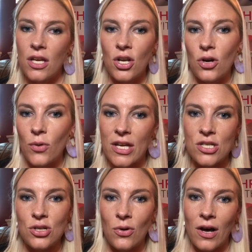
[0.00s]

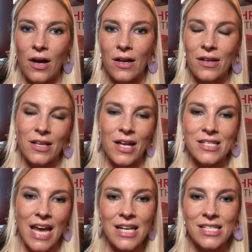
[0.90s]
do a
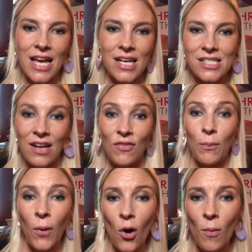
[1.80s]
taste test of the
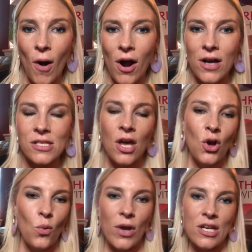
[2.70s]
Pro Bars.
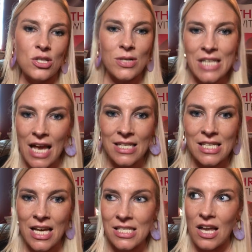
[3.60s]
We can do a
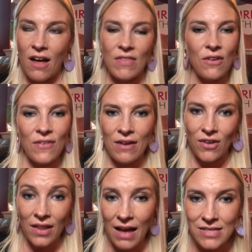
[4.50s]
taste test of their
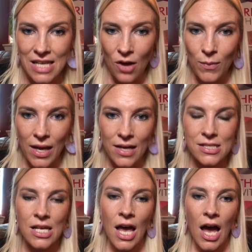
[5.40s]
favorite lifestyle
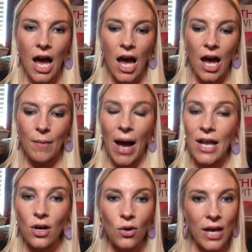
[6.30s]
mix. I
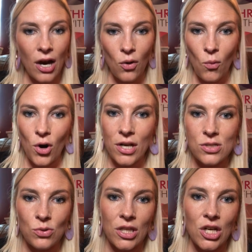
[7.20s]
know Kara Ward
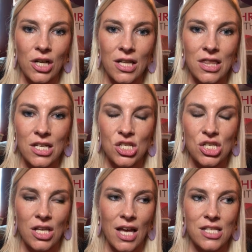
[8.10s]
is really good at this.
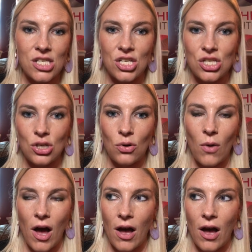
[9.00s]
She likes to do